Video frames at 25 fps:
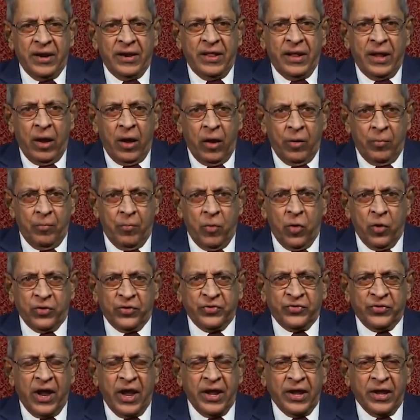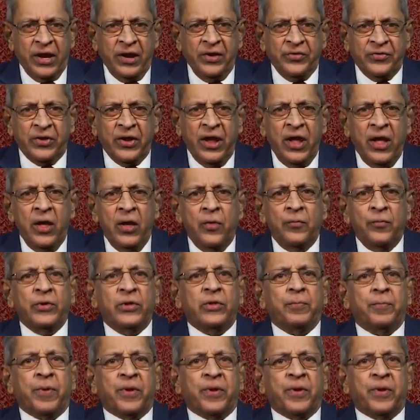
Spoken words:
they are all motorcycles with